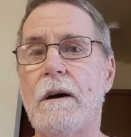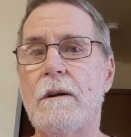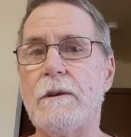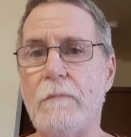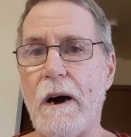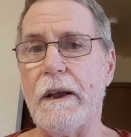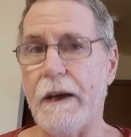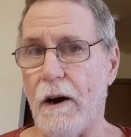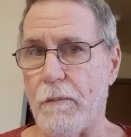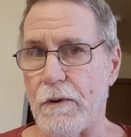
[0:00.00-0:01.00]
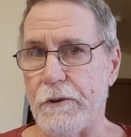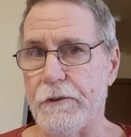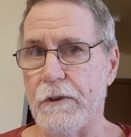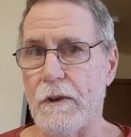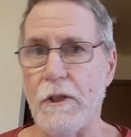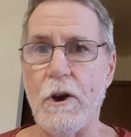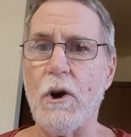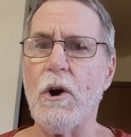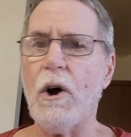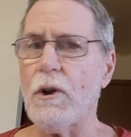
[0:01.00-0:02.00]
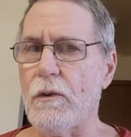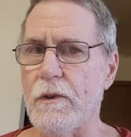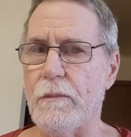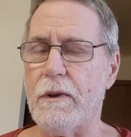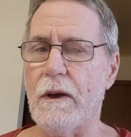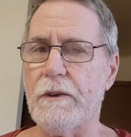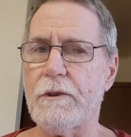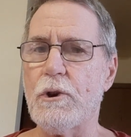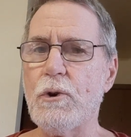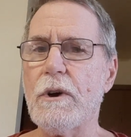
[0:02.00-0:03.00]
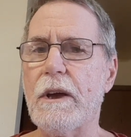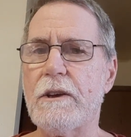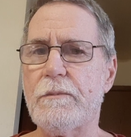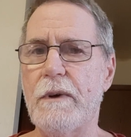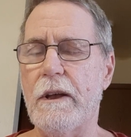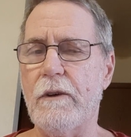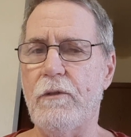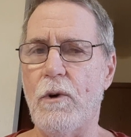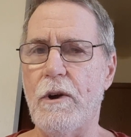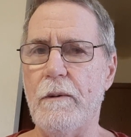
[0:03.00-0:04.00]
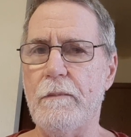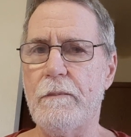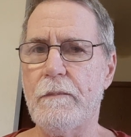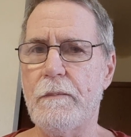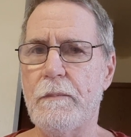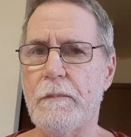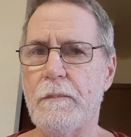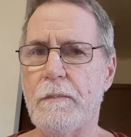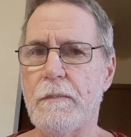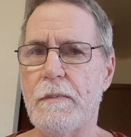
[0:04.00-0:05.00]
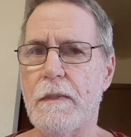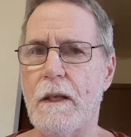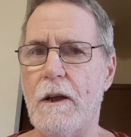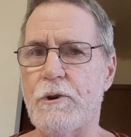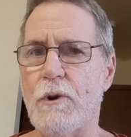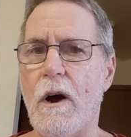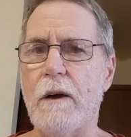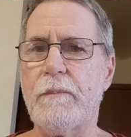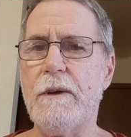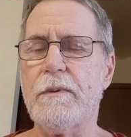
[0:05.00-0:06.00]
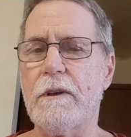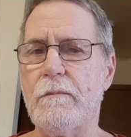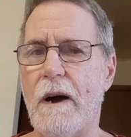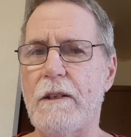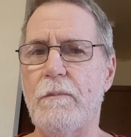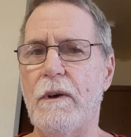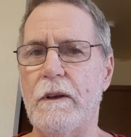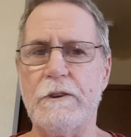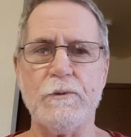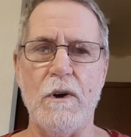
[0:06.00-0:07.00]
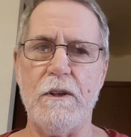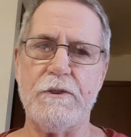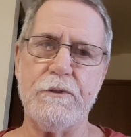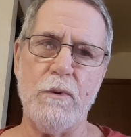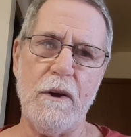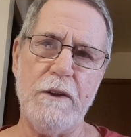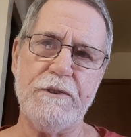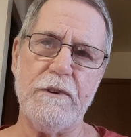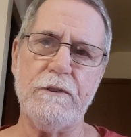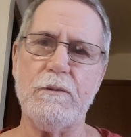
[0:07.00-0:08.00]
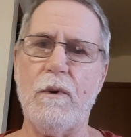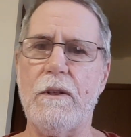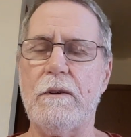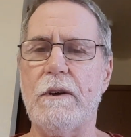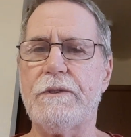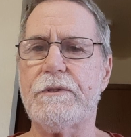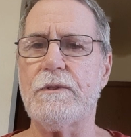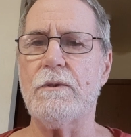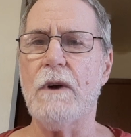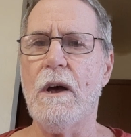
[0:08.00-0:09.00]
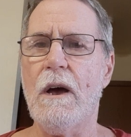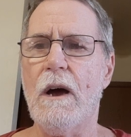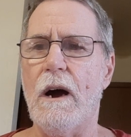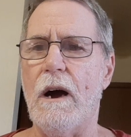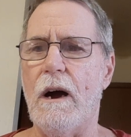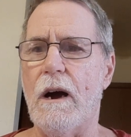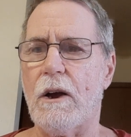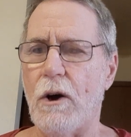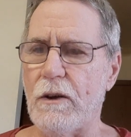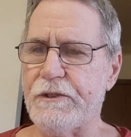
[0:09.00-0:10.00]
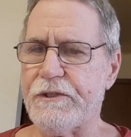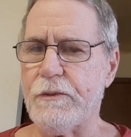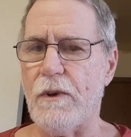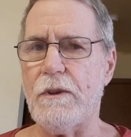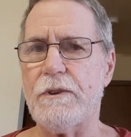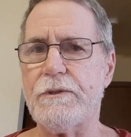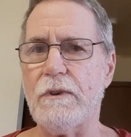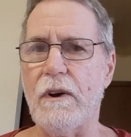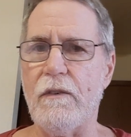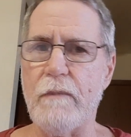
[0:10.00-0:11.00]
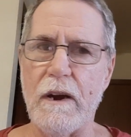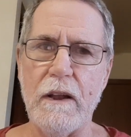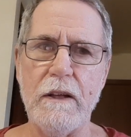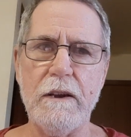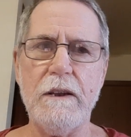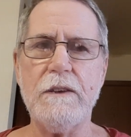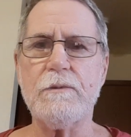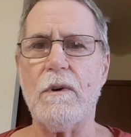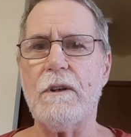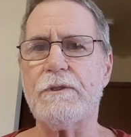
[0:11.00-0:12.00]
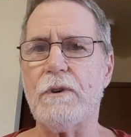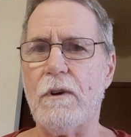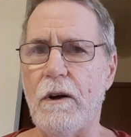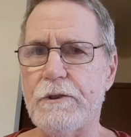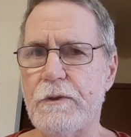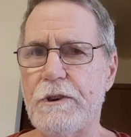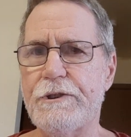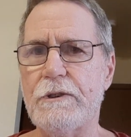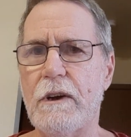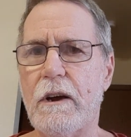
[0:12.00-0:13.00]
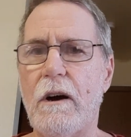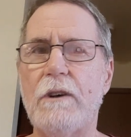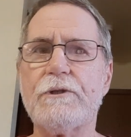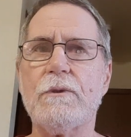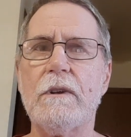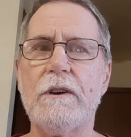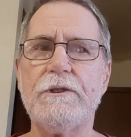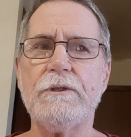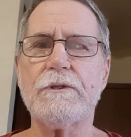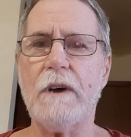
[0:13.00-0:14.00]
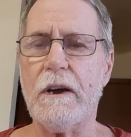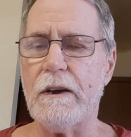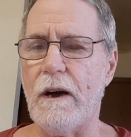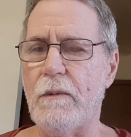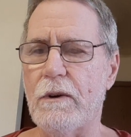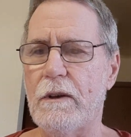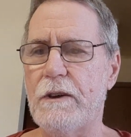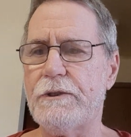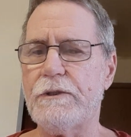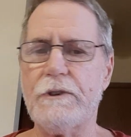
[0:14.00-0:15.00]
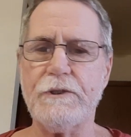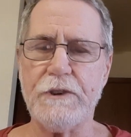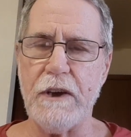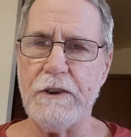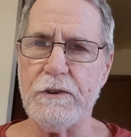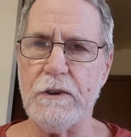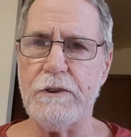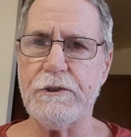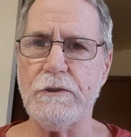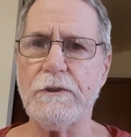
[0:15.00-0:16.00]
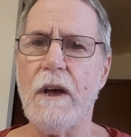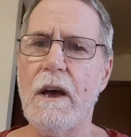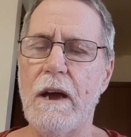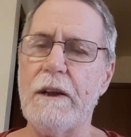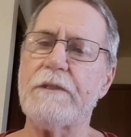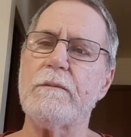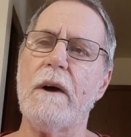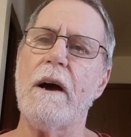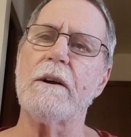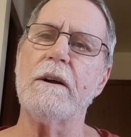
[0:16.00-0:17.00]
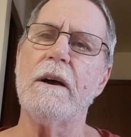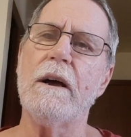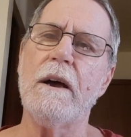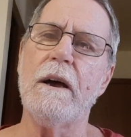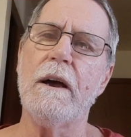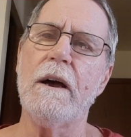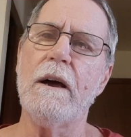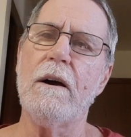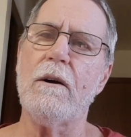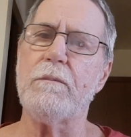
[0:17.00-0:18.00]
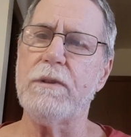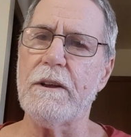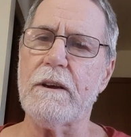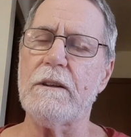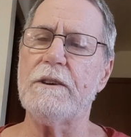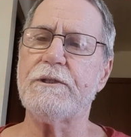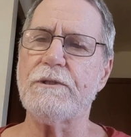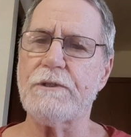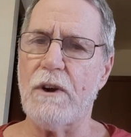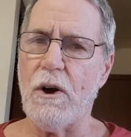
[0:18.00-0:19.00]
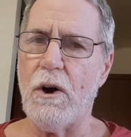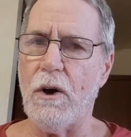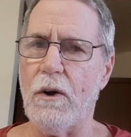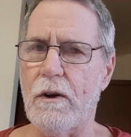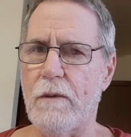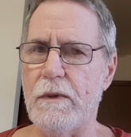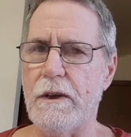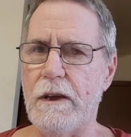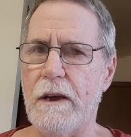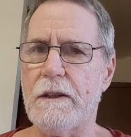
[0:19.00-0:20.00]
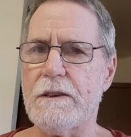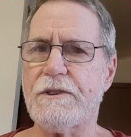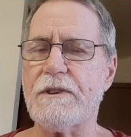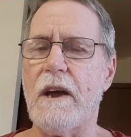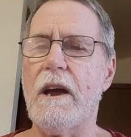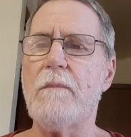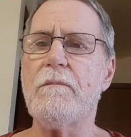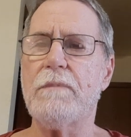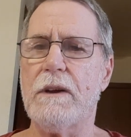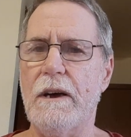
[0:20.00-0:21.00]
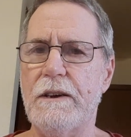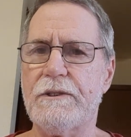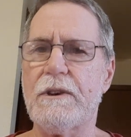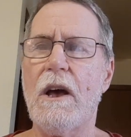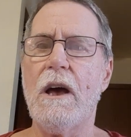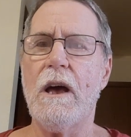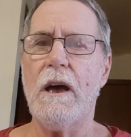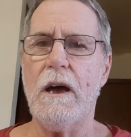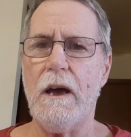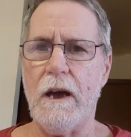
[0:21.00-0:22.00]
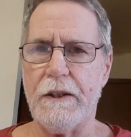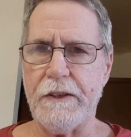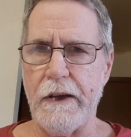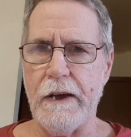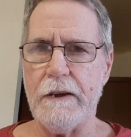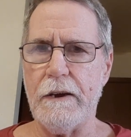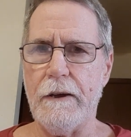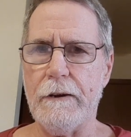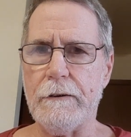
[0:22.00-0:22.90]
demonic helpers that are all over the place doing his bidding for him and drawing people in by the billions, whether it's through religions, whether it's through uh, cults, whether it's through governmental entities, whether it's through culture issue, cultural issues, economical issues, educational issues, it doesn't matter. Our political issues are all going to be in the same place at the end.